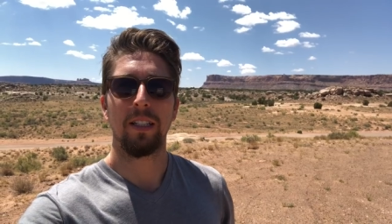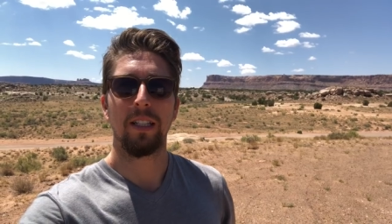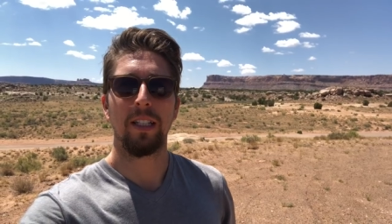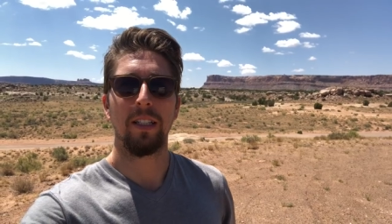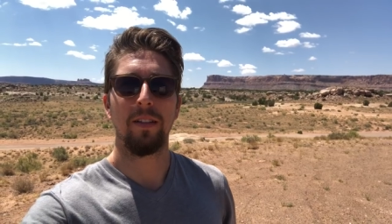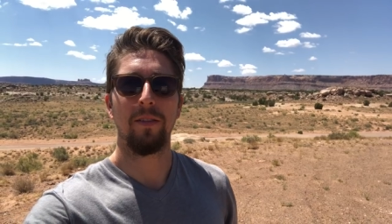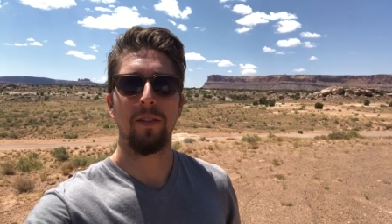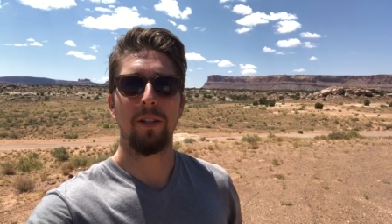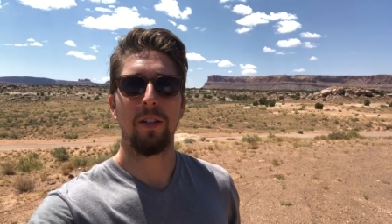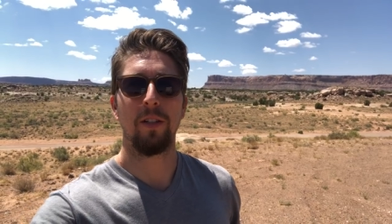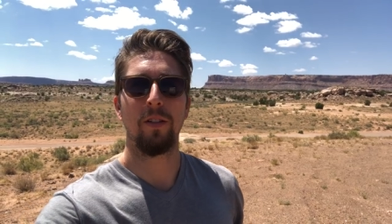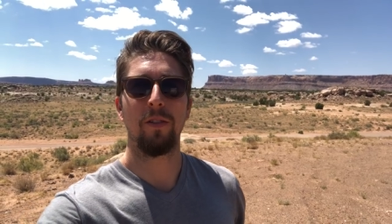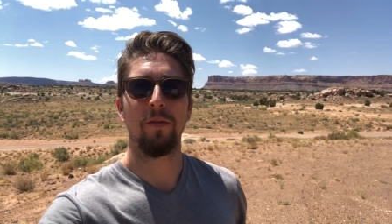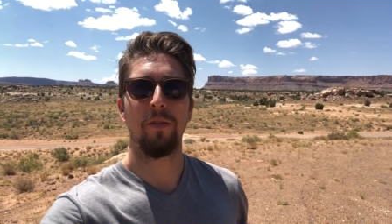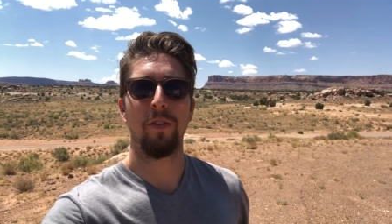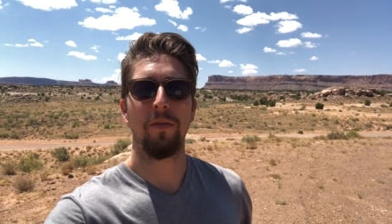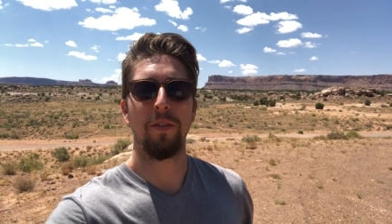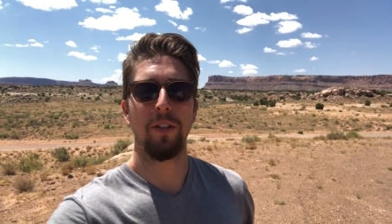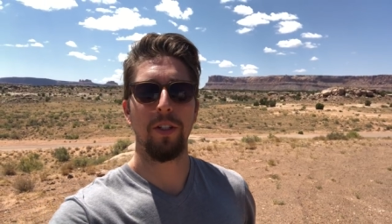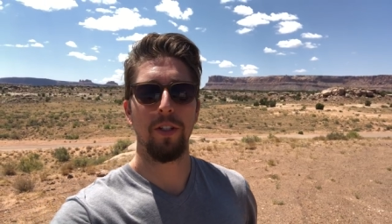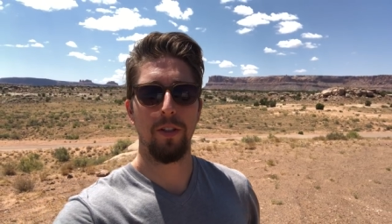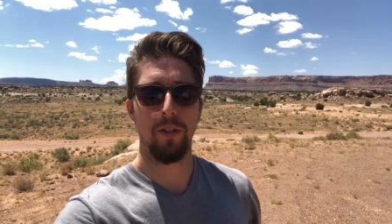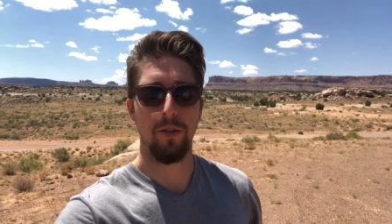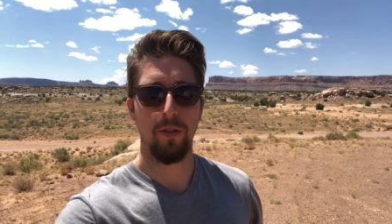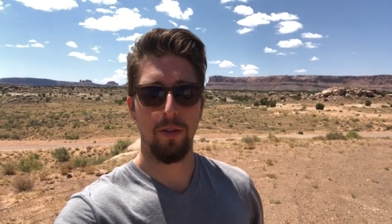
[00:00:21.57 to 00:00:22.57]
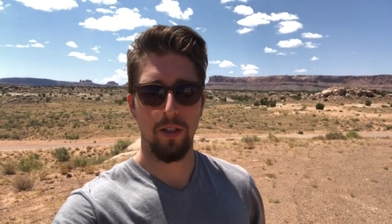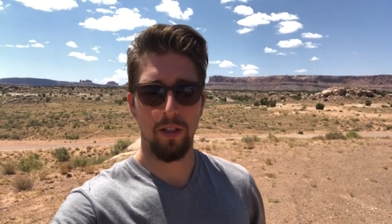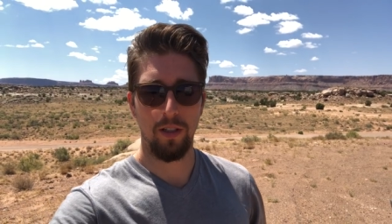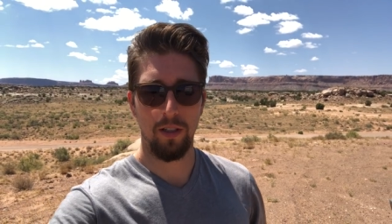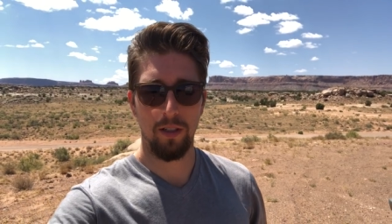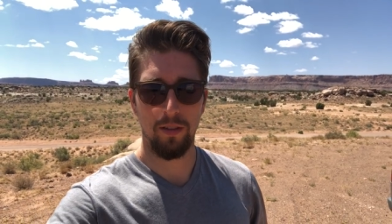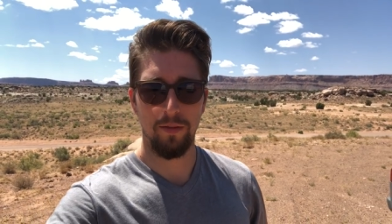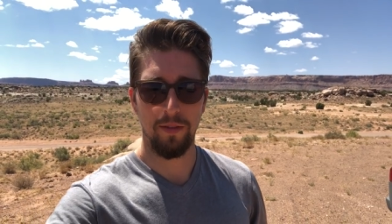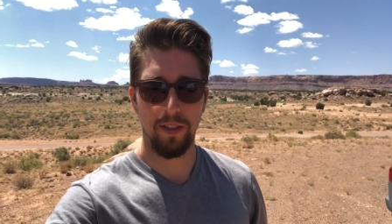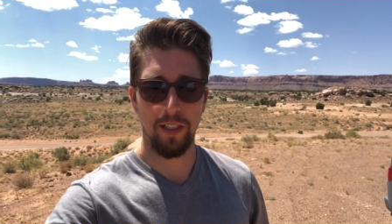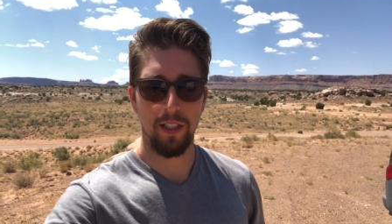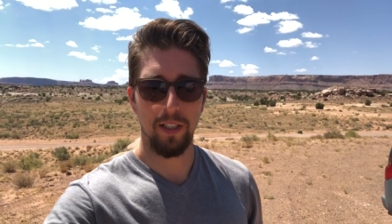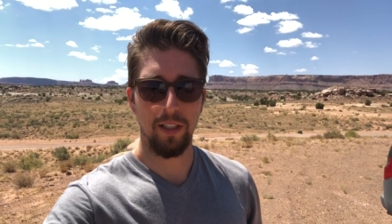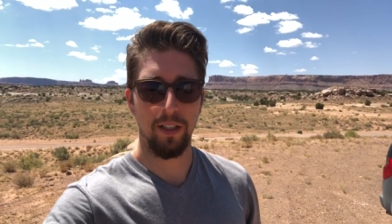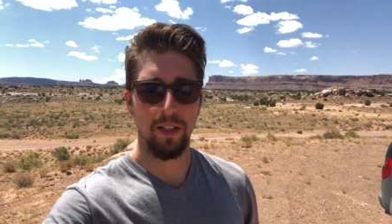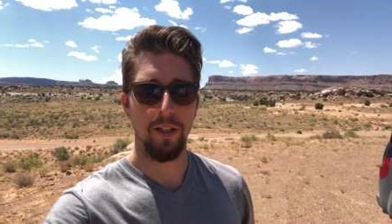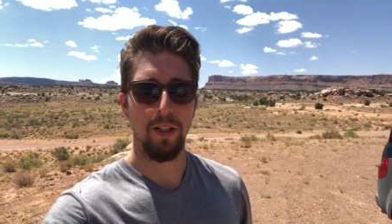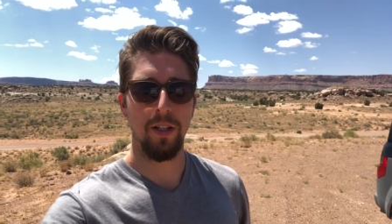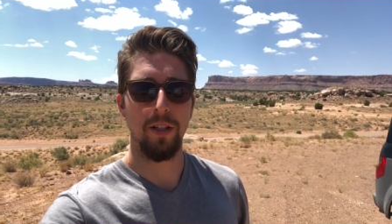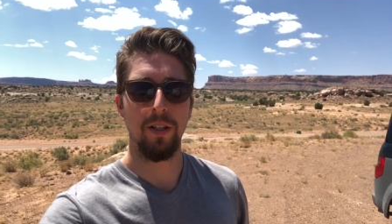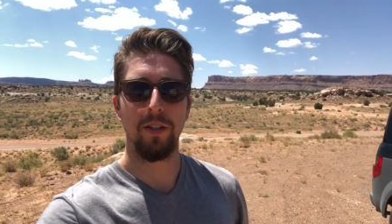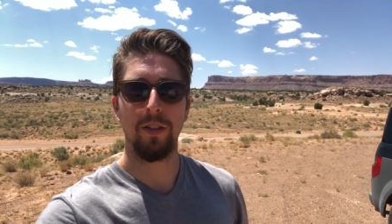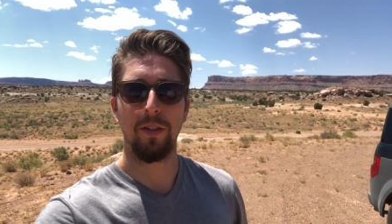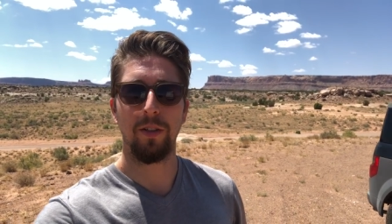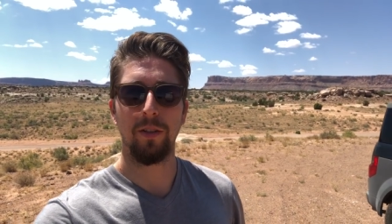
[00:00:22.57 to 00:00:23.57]
give an overview of our
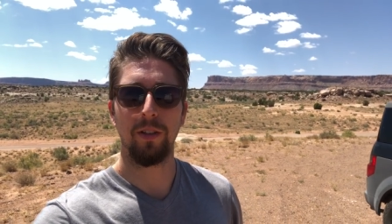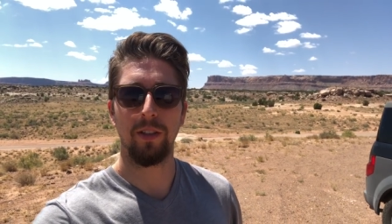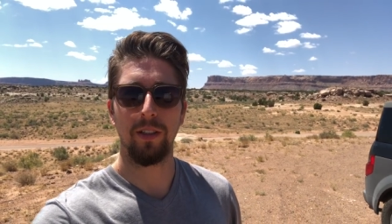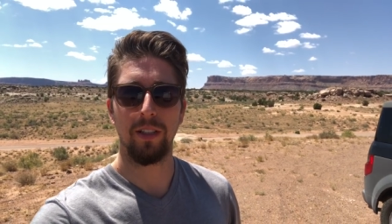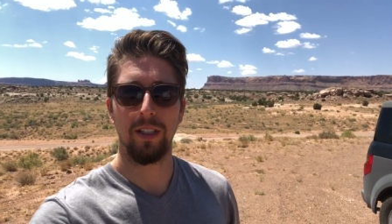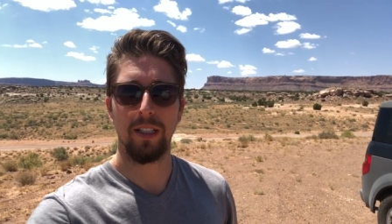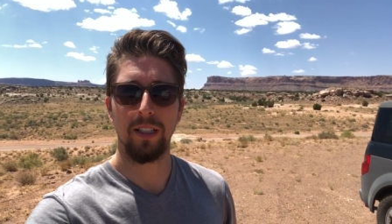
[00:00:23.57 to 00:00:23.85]
solar